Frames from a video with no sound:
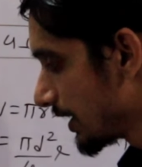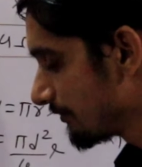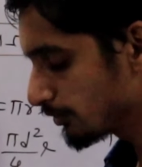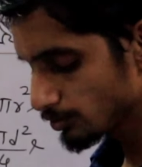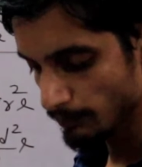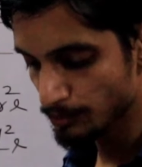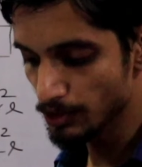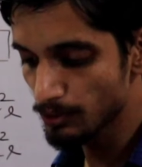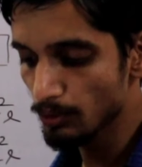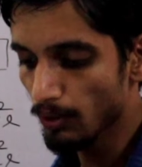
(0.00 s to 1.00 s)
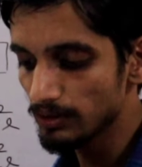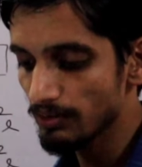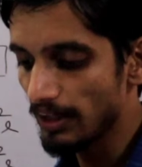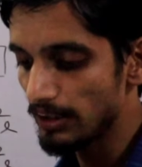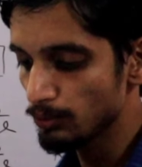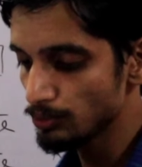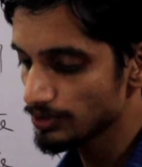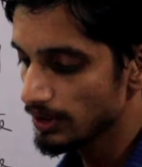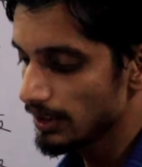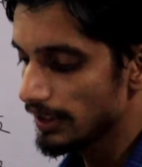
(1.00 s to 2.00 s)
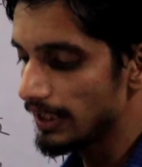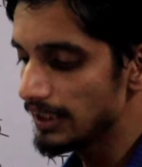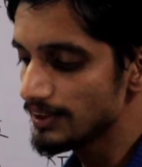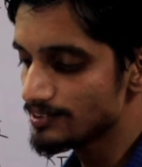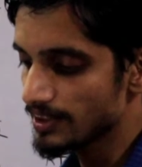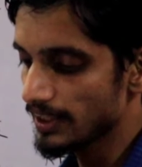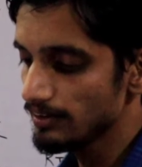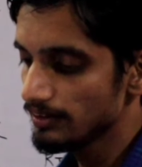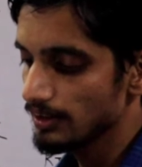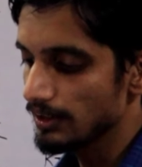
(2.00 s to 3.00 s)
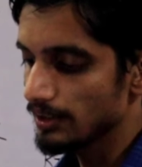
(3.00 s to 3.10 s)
If you substitute all the values, L is 10,